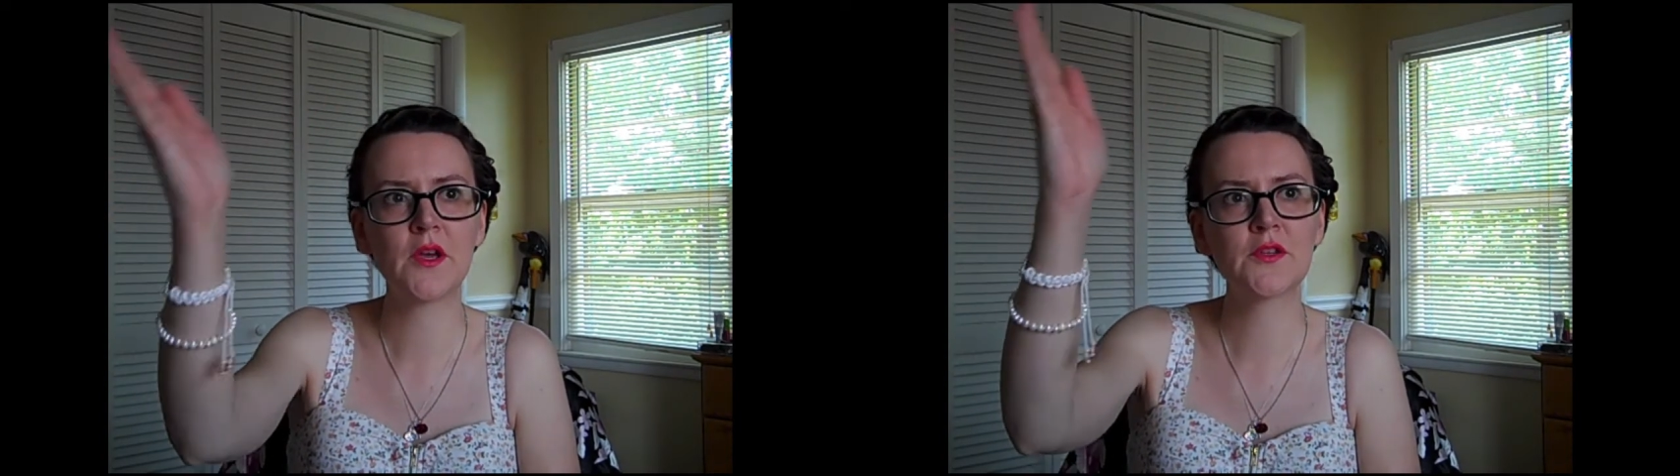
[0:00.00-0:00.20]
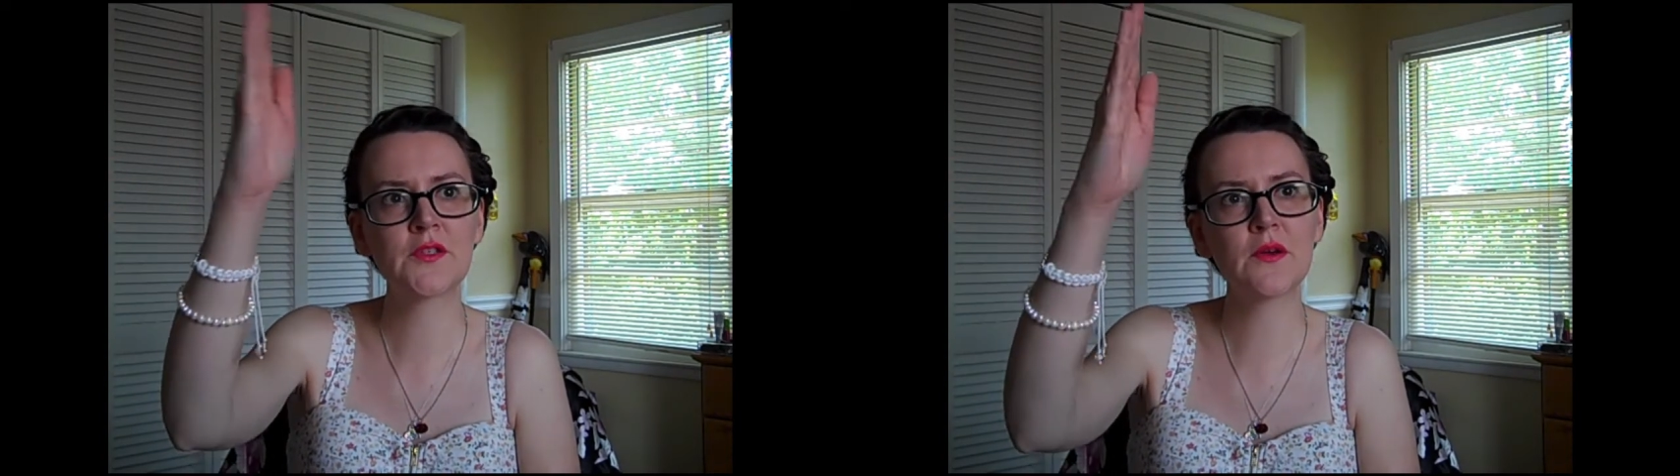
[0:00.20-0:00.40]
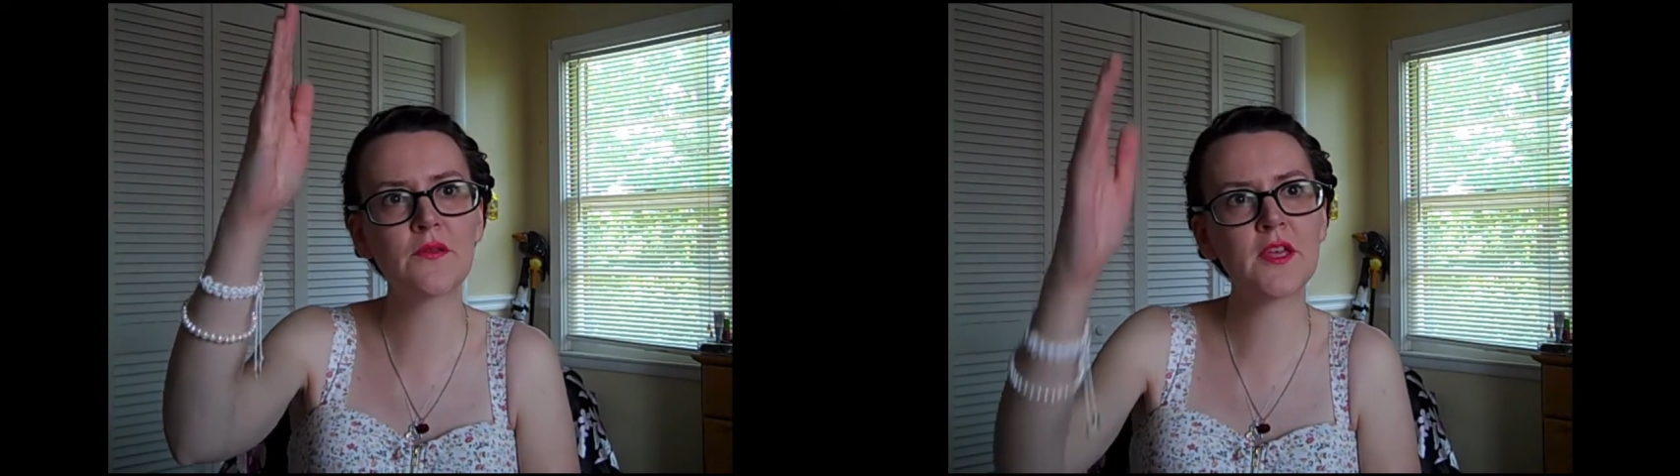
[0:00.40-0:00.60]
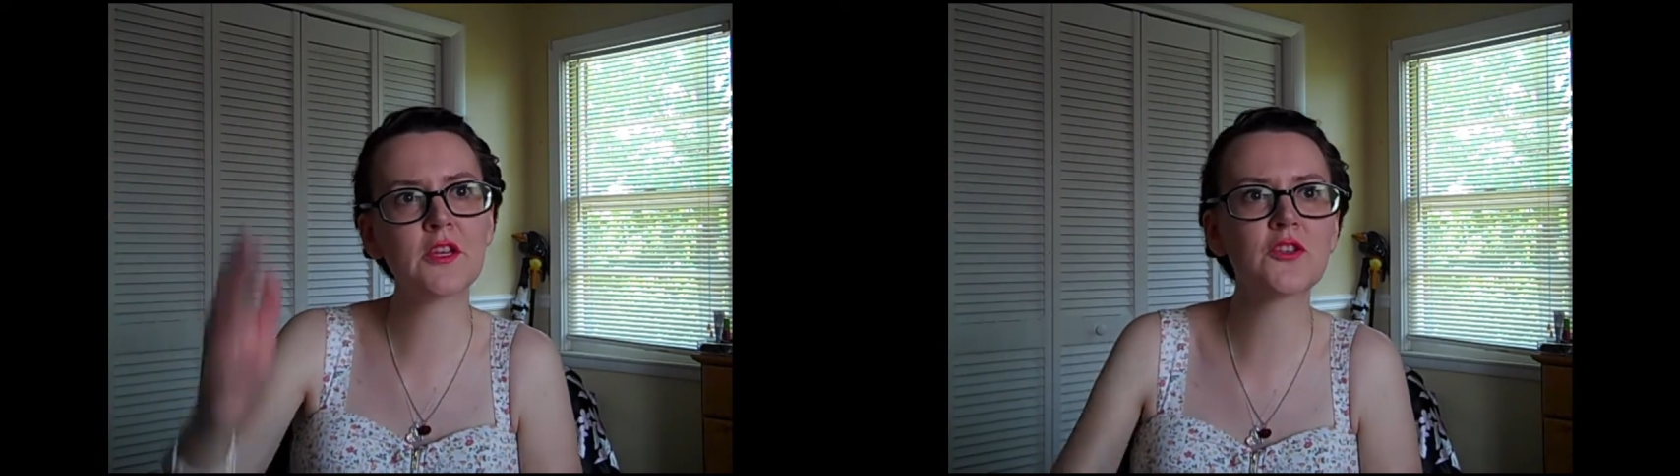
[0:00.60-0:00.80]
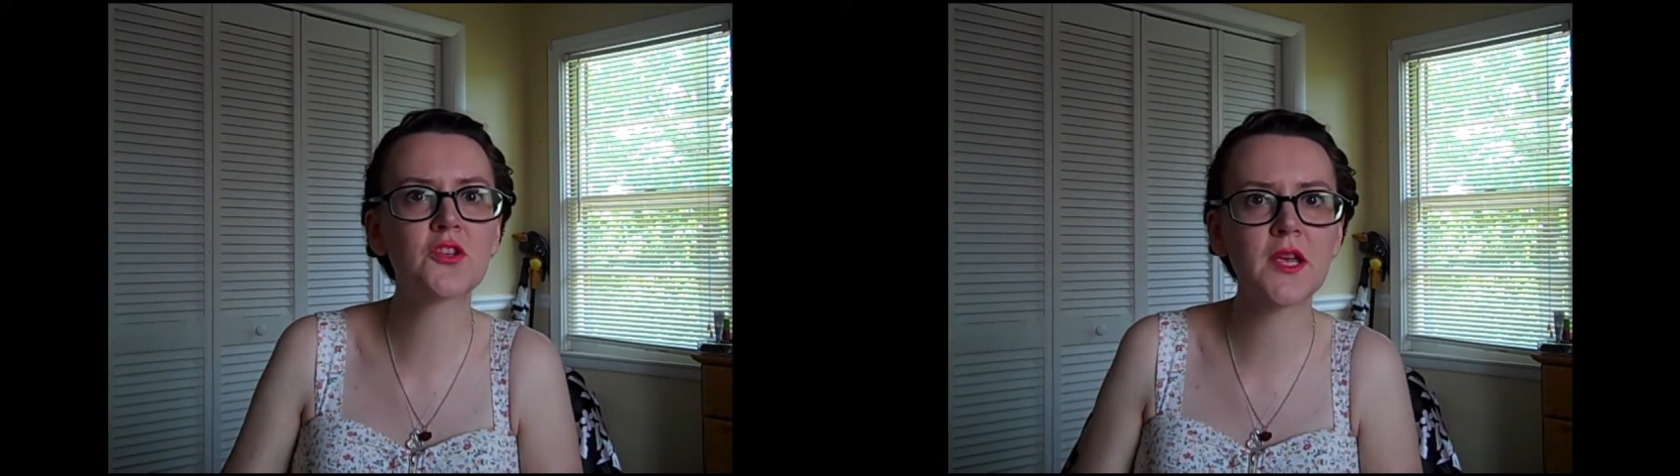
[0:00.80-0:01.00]
so they
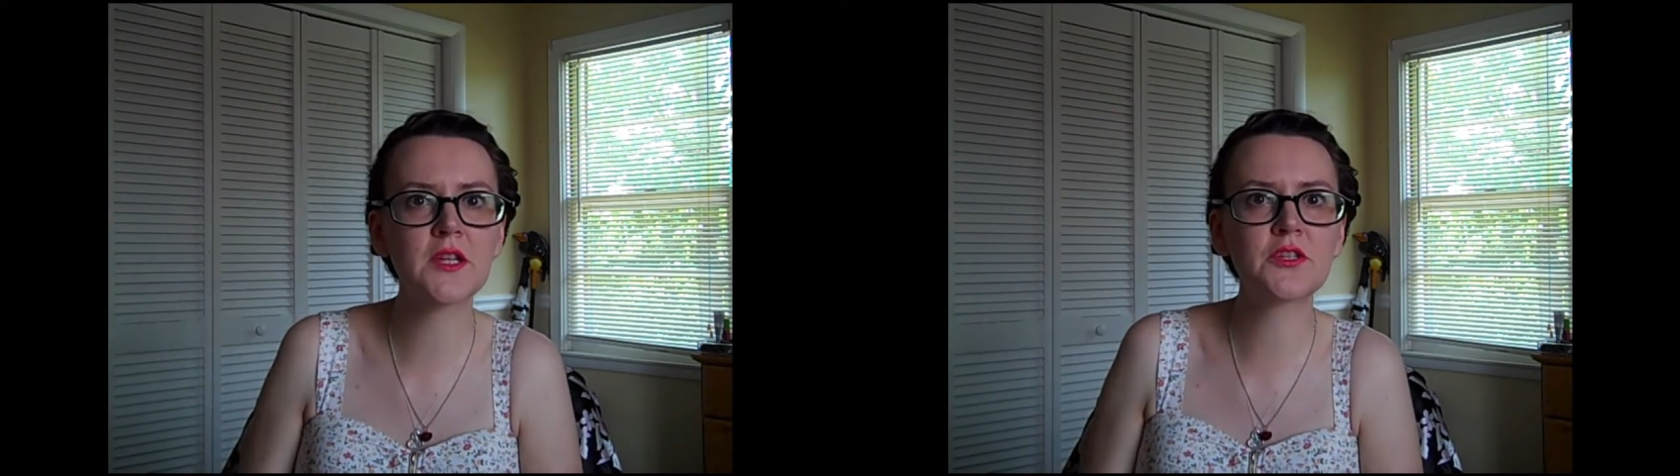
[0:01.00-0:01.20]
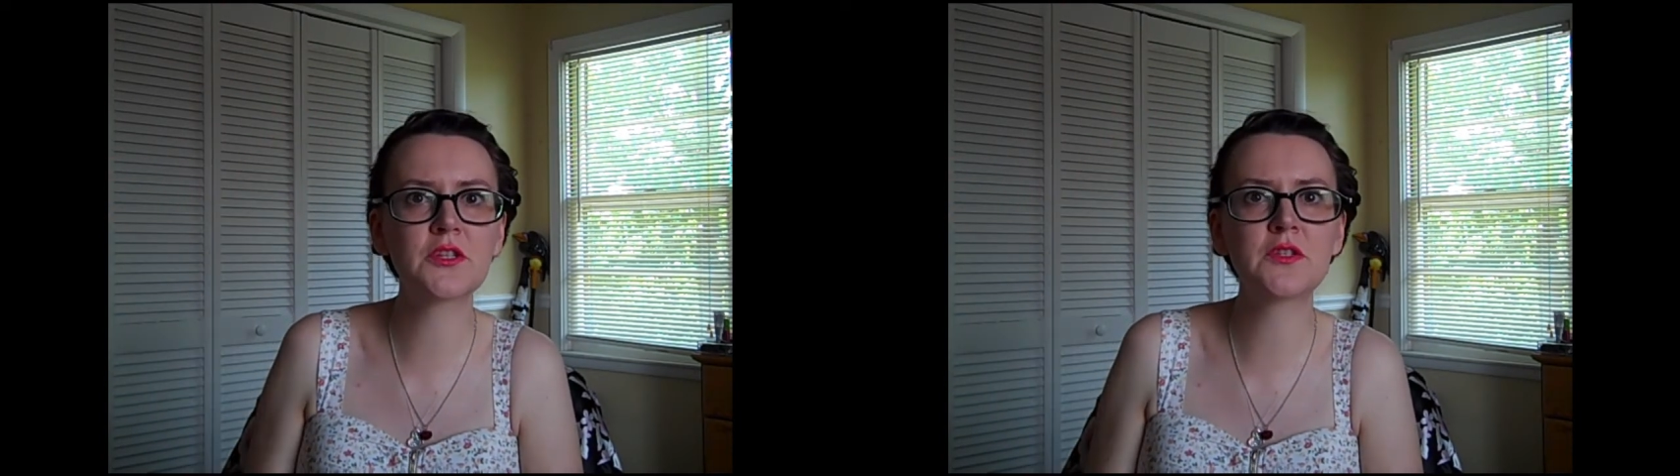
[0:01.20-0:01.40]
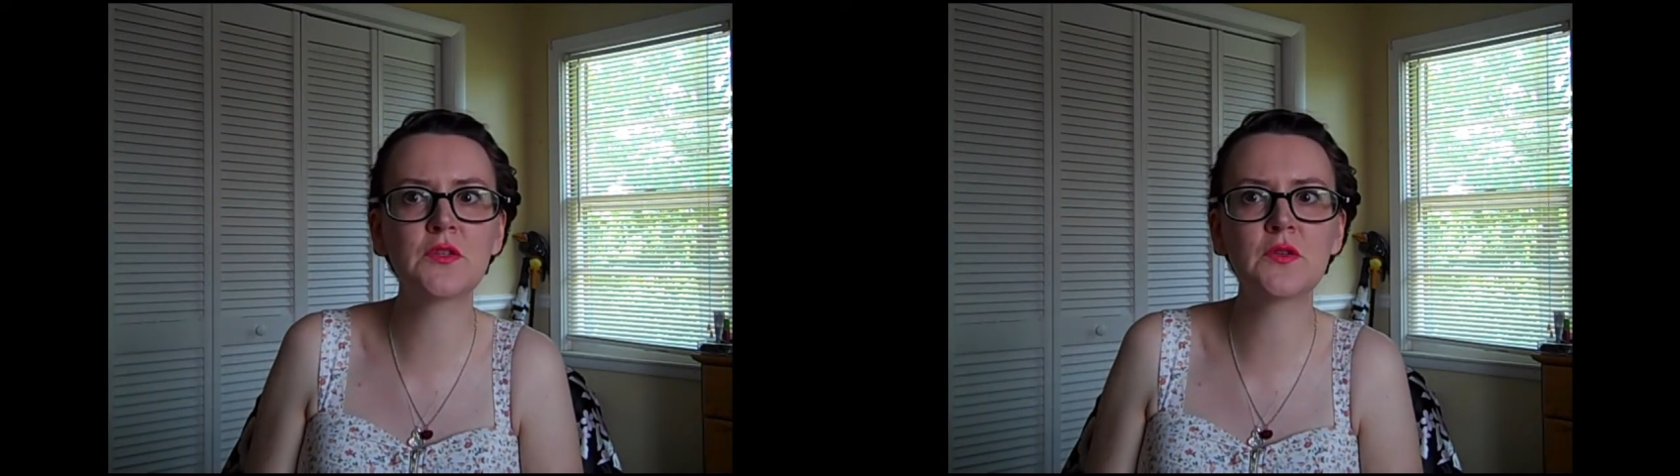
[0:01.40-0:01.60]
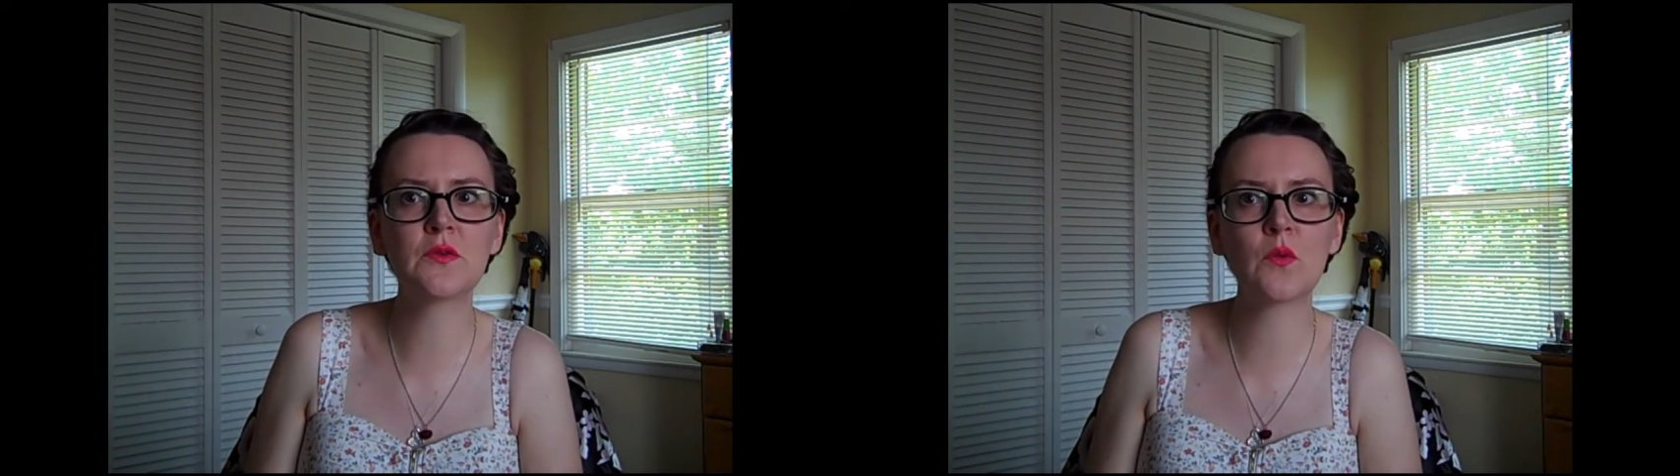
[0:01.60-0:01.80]
could change it to